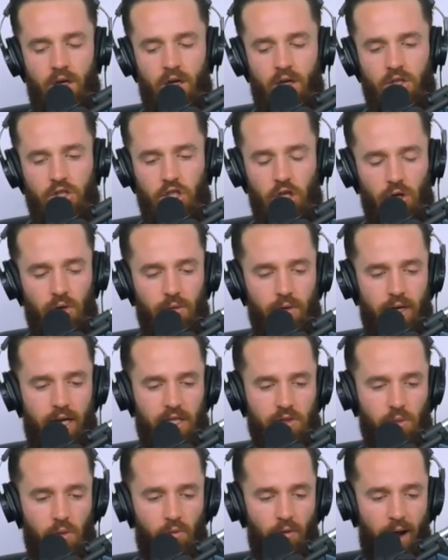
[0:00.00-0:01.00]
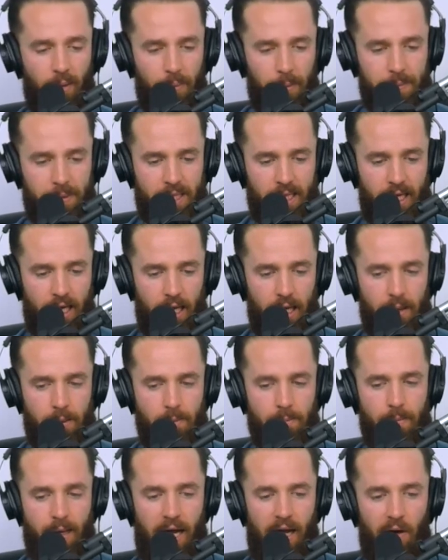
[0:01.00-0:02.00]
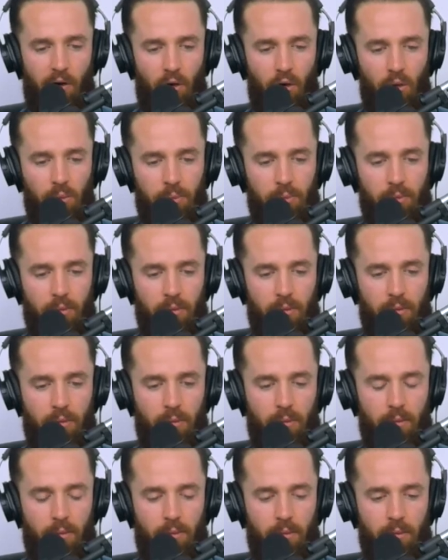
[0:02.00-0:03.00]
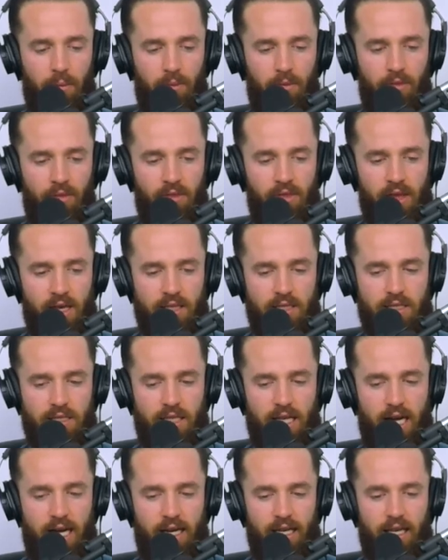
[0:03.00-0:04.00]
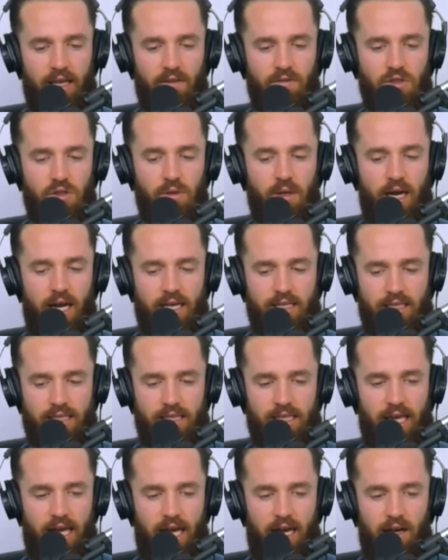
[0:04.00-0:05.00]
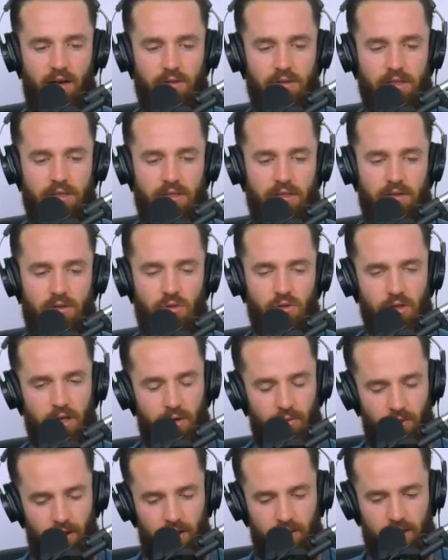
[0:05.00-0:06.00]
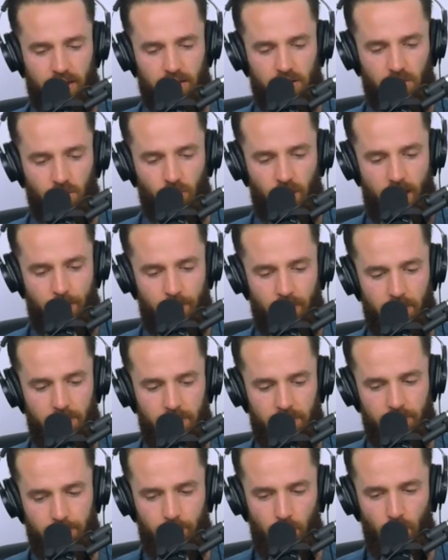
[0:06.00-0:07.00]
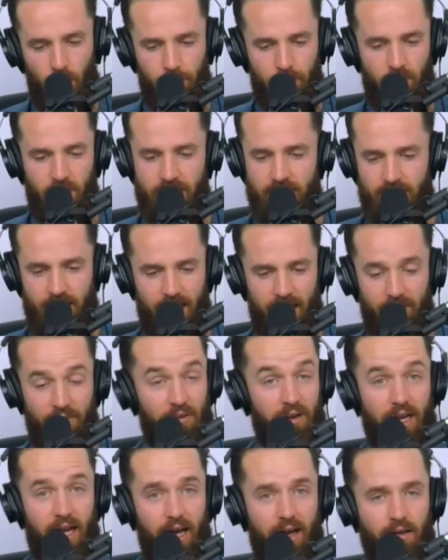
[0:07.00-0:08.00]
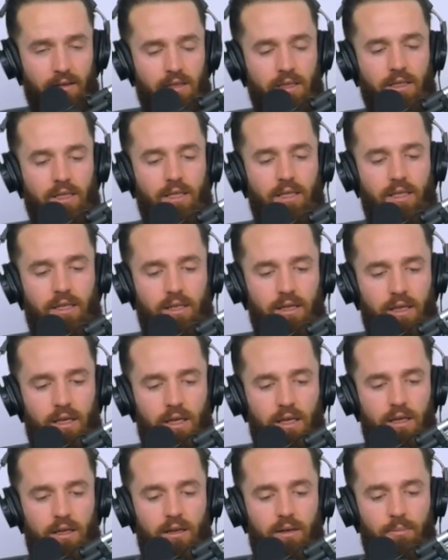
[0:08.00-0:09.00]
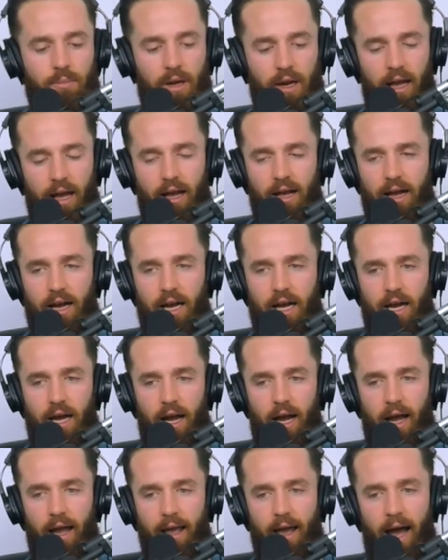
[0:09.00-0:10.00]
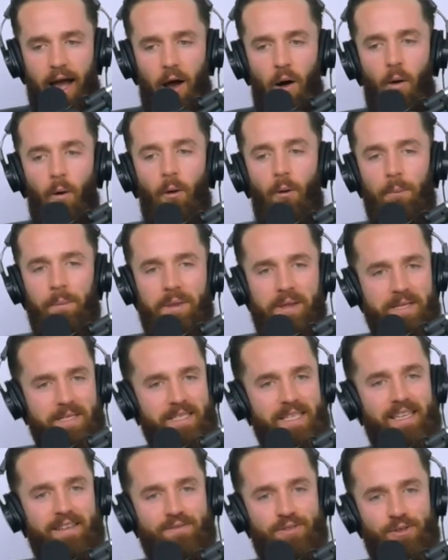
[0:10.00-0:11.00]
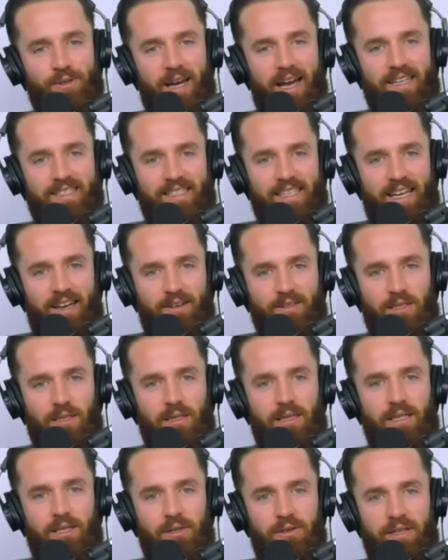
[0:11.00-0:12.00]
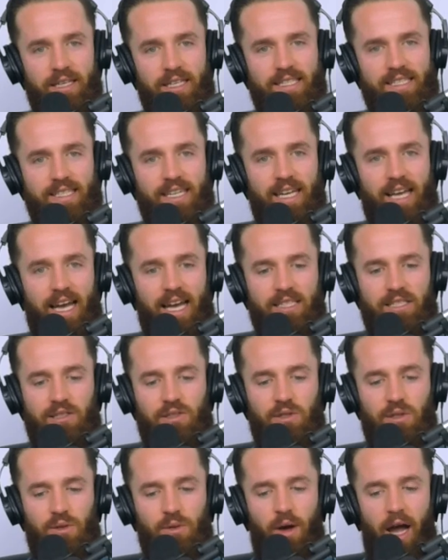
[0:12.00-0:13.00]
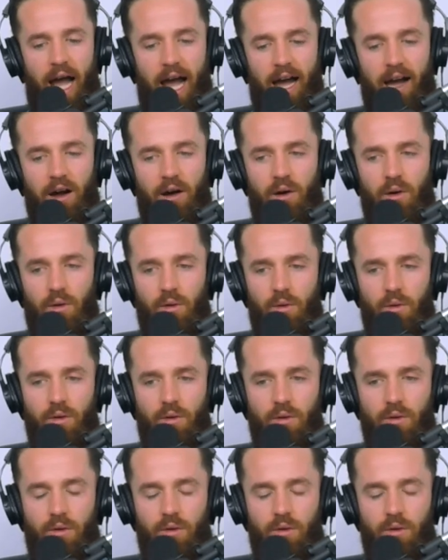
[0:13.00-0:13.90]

So as we wrap up today, I hope this kind of gives you guys and gals, usually I write like a little wrap up bullet points and I forgot, but I hope this gives you guys and gals a little insight as to how